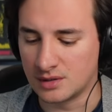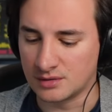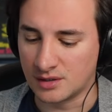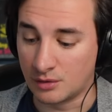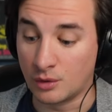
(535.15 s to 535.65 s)

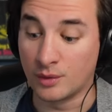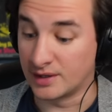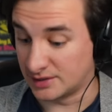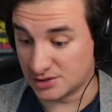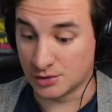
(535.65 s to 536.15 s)
you know, who are
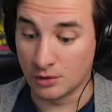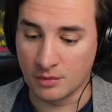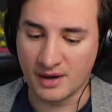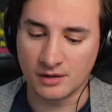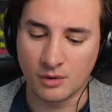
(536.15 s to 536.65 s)
willing to talk
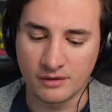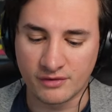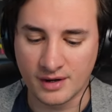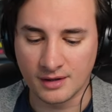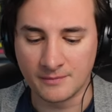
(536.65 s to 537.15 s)
about it, quite
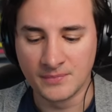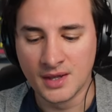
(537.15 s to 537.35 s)
frankly.